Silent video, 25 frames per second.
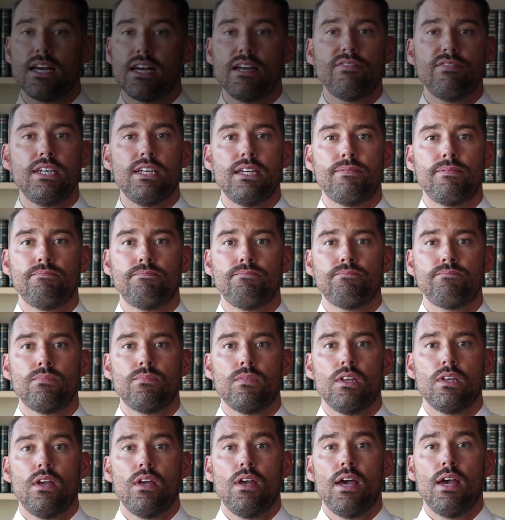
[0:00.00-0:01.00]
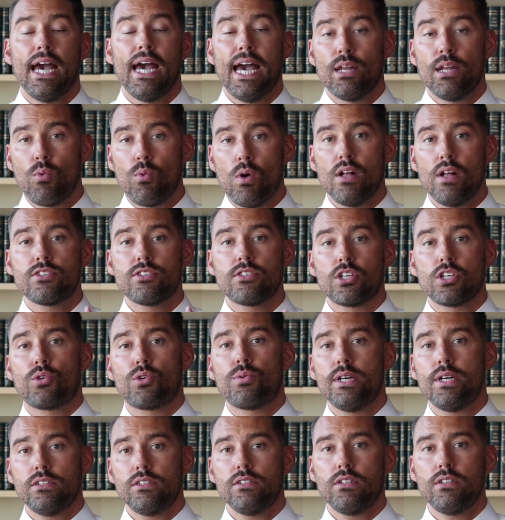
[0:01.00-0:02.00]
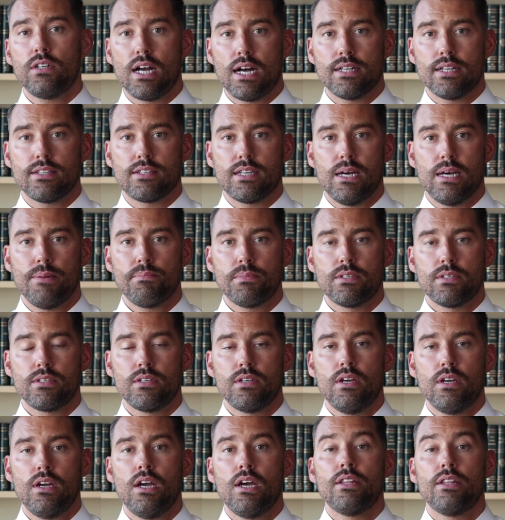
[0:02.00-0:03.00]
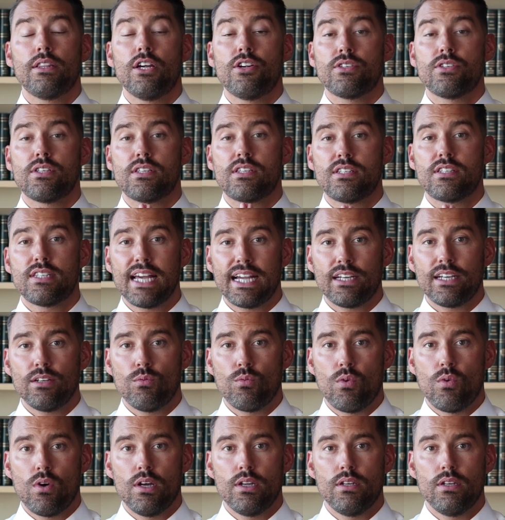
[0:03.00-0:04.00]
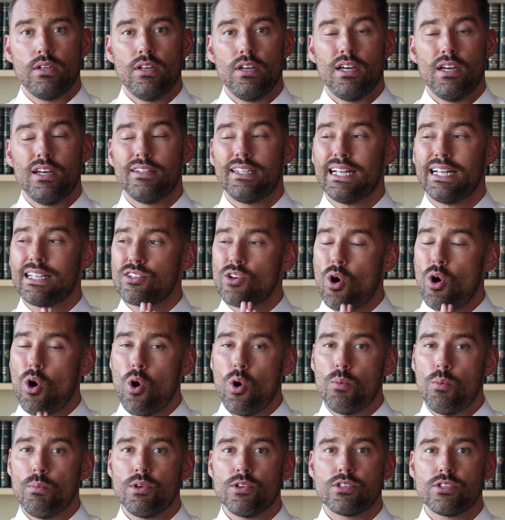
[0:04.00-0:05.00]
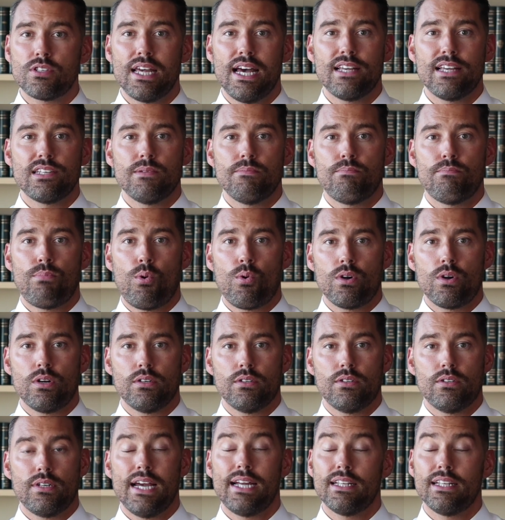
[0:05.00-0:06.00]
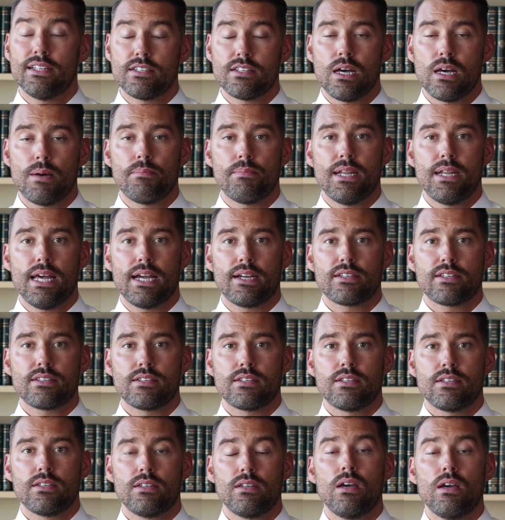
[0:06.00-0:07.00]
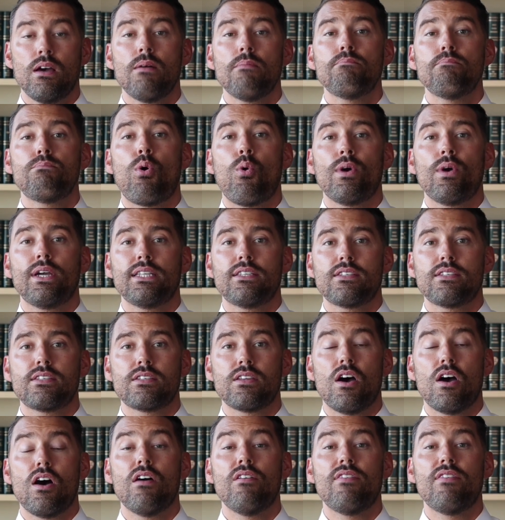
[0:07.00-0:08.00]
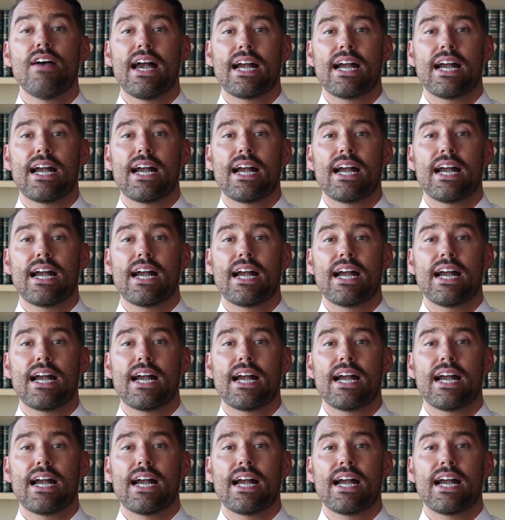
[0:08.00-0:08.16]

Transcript: IV. And while it's the critical concept, there's a second one that's almost as important, and it's up next: points of